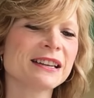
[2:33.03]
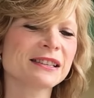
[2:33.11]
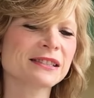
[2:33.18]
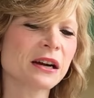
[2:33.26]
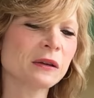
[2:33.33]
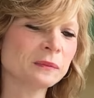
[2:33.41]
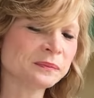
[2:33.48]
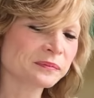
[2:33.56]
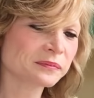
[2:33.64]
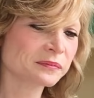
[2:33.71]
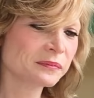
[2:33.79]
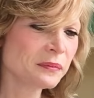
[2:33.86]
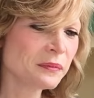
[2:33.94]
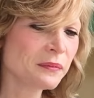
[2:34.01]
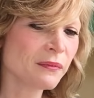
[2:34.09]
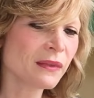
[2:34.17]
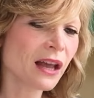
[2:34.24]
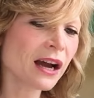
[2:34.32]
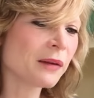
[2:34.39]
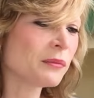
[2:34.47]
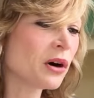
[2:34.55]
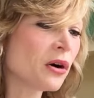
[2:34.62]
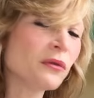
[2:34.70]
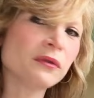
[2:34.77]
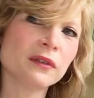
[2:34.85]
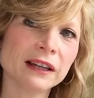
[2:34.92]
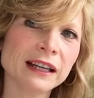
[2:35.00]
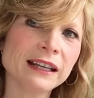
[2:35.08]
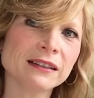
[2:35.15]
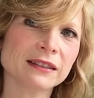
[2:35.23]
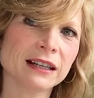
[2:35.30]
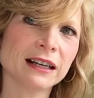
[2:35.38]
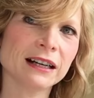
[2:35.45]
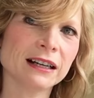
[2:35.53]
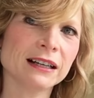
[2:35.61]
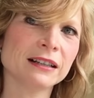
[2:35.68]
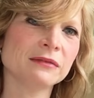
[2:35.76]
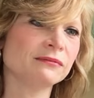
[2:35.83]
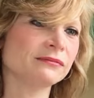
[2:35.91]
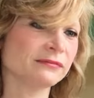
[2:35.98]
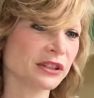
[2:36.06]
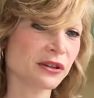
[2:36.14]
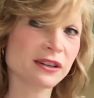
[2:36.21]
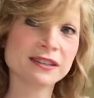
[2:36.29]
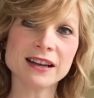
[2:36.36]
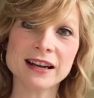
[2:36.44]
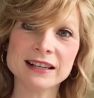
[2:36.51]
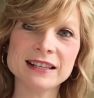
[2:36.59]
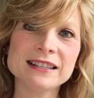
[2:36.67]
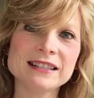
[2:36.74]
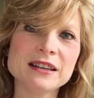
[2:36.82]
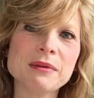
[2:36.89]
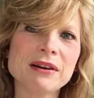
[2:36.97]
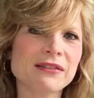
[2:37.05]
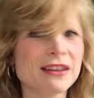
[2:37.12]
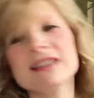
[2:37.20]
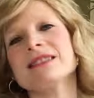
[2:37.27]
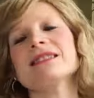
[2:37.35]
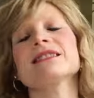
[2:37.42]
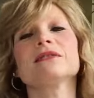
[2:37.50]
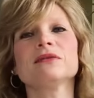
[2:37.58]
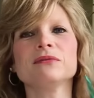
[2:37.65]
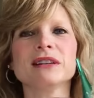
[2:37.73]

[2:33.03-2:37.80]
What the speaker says: So hopefully you're excited about this,